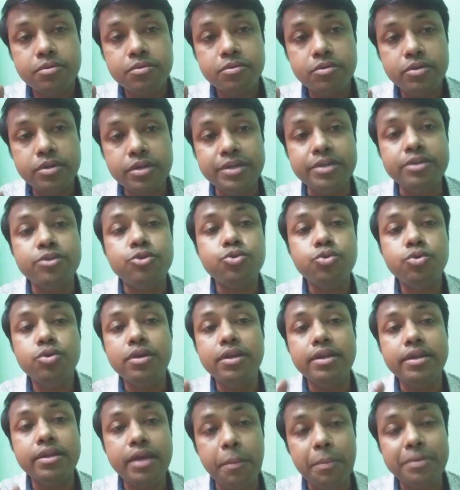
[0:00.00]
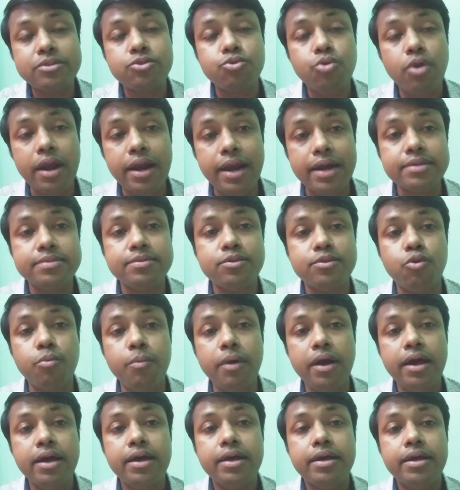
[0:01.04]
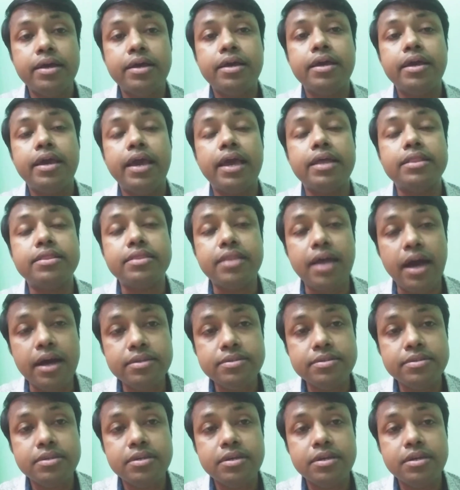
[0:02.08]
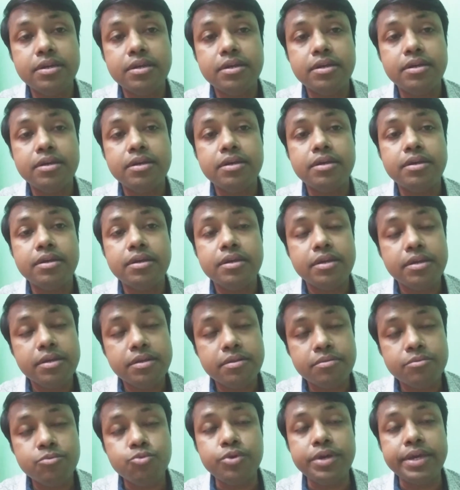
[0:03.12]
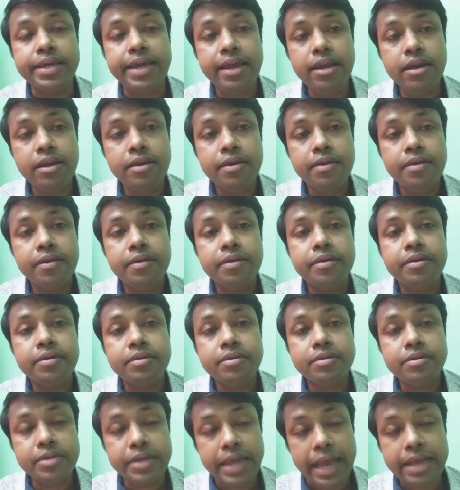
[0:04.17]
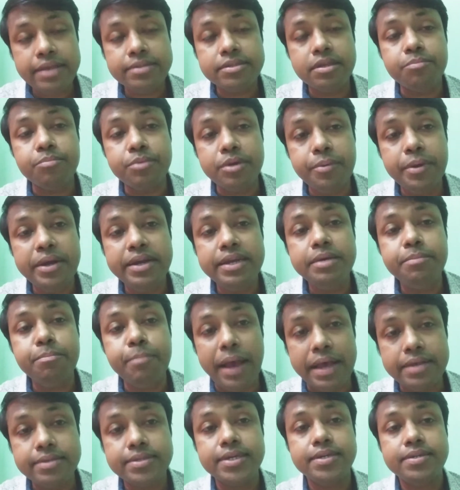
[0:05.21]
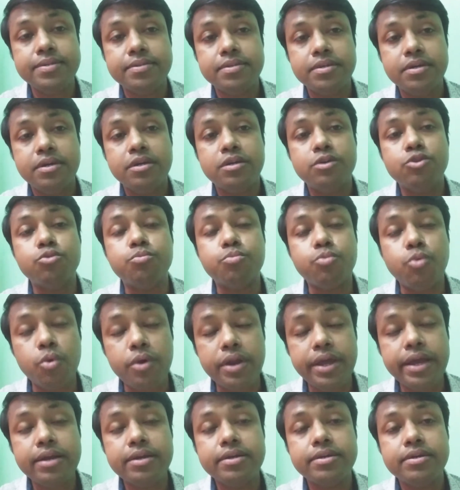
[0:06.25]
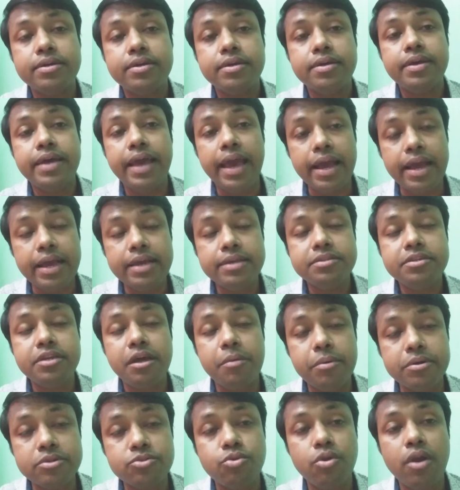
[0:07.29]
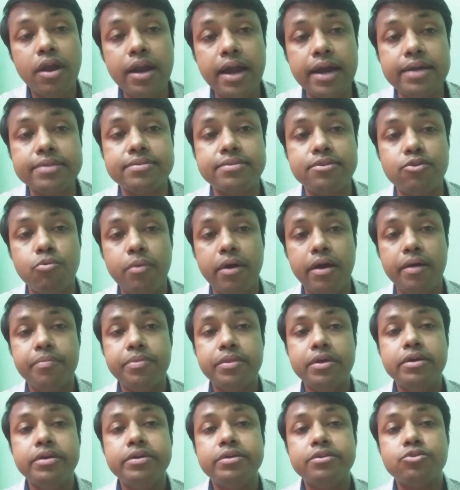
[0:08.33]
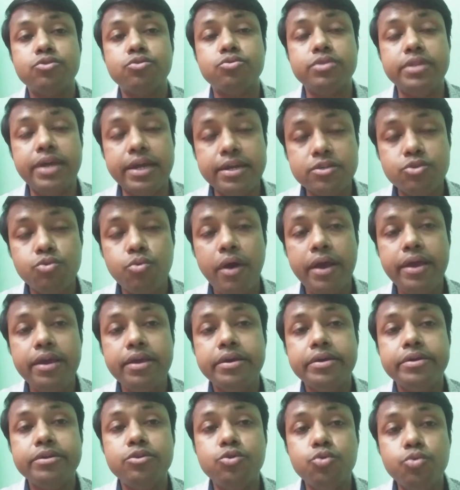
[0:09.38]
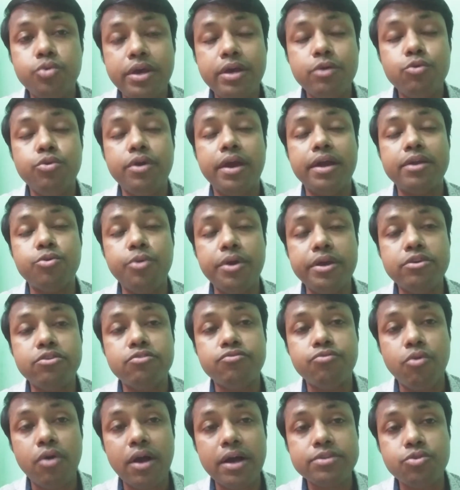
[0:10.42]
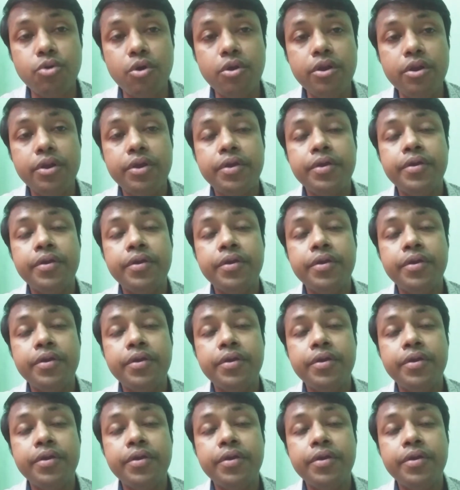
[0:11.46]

into hepatocellular carcinoma, and thus we can take some preventive measures to protect against hepatocellular carcinoma. So that's why today we are going to focus on